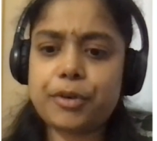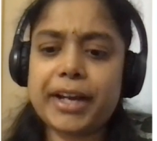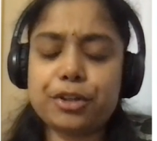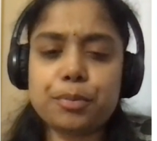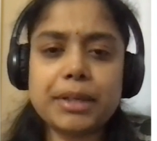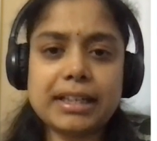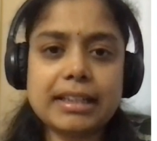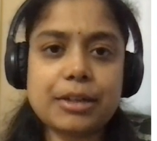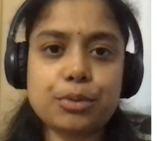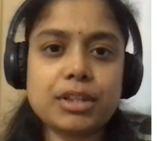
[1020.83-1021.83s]
trying to
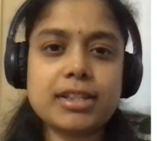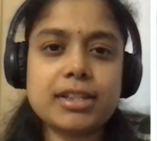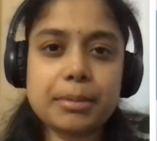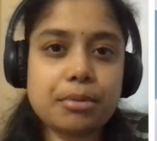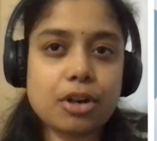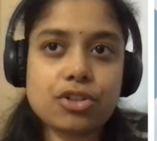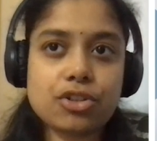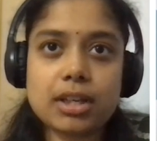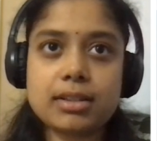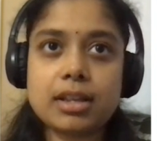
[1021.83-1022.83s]
build their own side
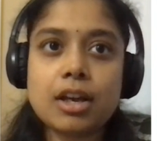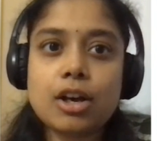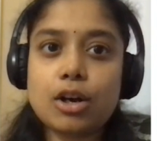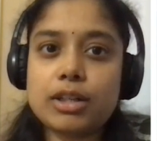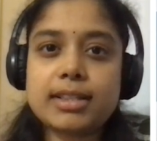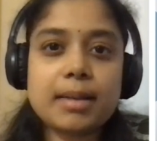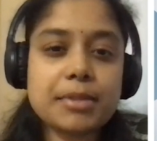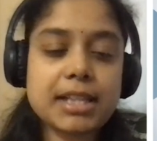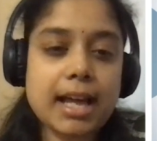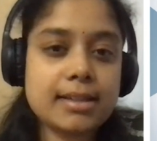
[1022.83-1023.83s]
projects or
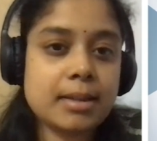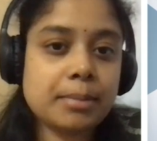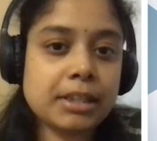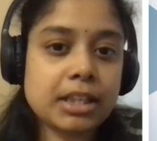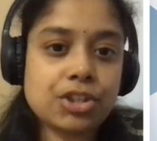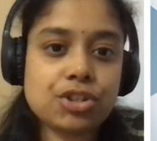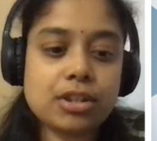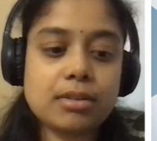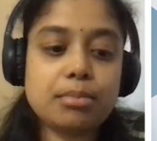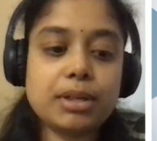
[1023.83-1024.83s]
some SaaS
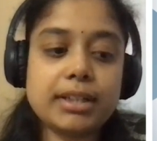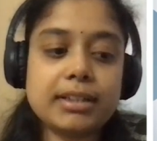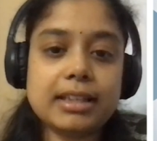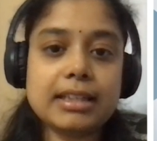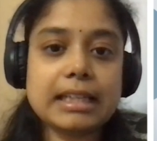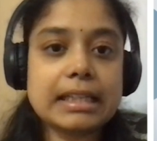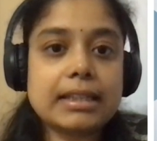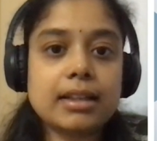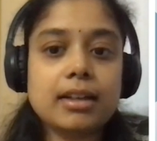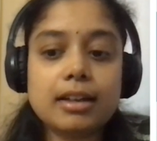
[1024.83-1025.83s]
application, but they
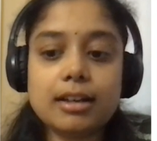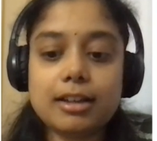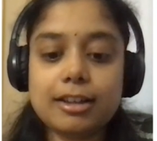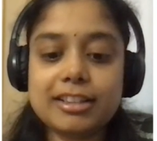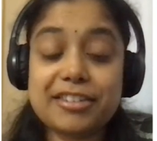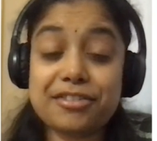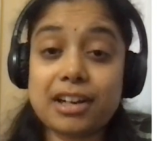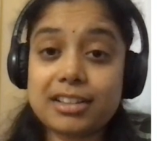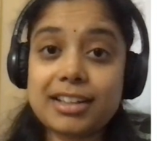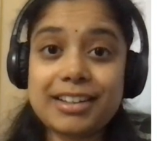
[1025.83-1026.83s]
need their
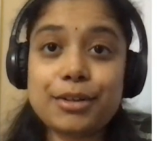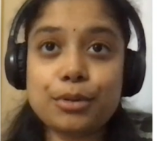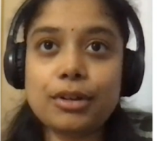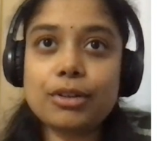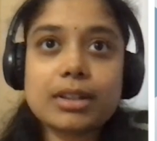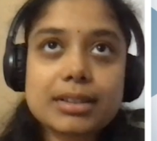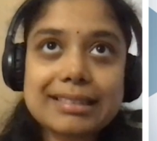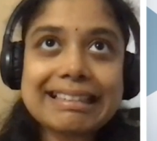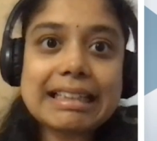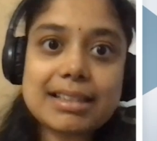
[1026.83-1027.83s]
front end to look
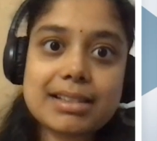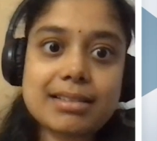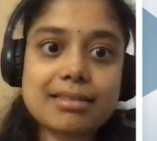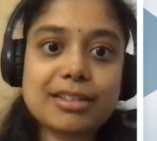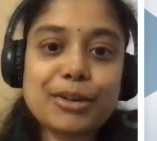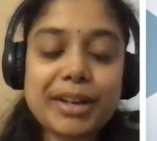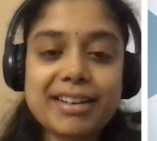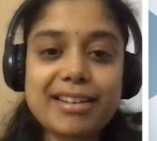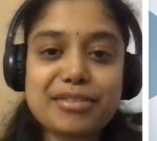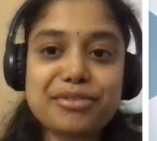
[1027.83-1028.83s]
at least good
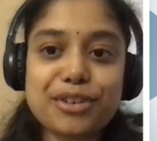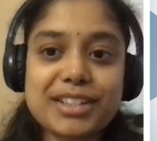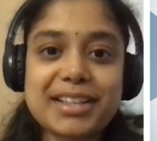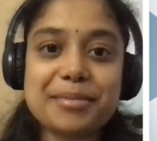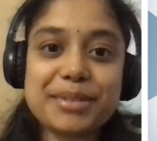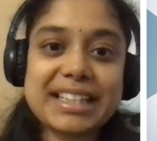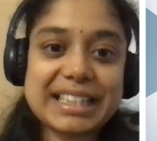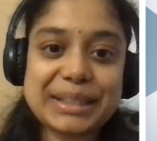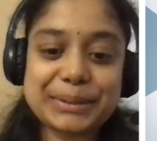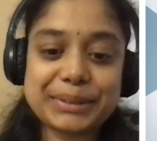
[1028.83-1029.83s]
enough for
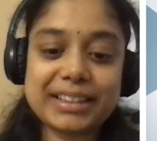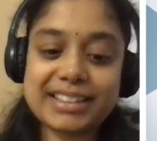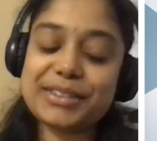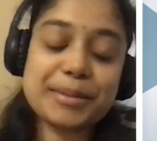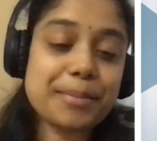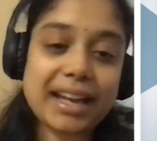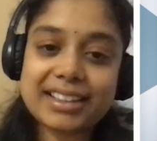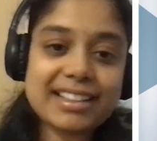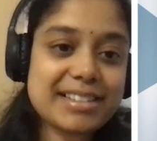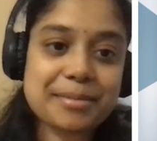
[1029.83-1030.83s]
somebody to, the
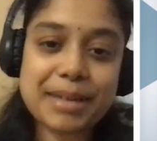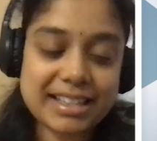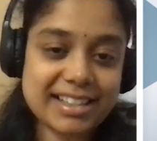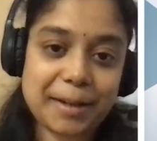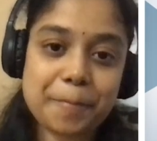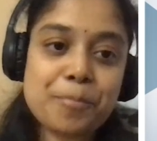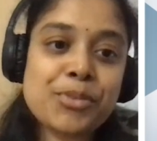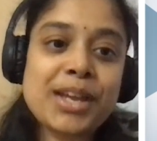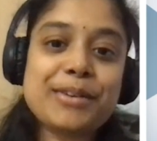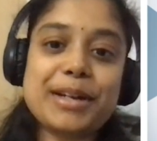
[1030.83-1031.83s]
back end is amazing,
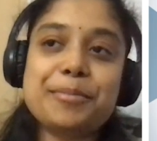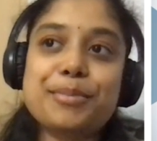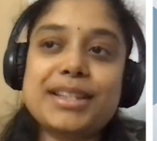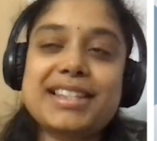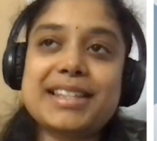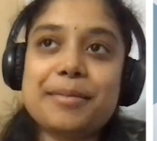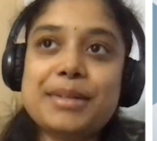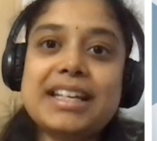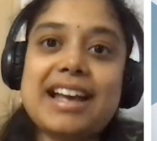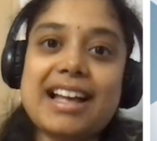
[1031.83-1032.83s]
right? But
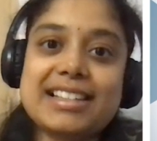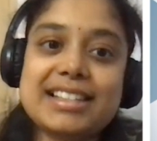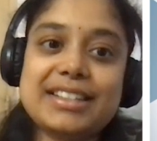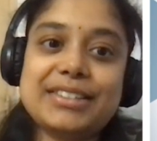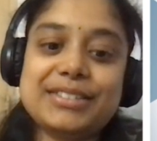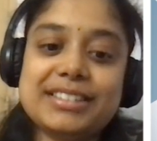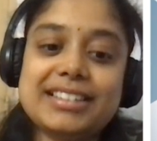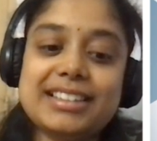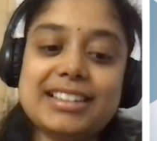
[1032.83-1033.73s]
somebody has to,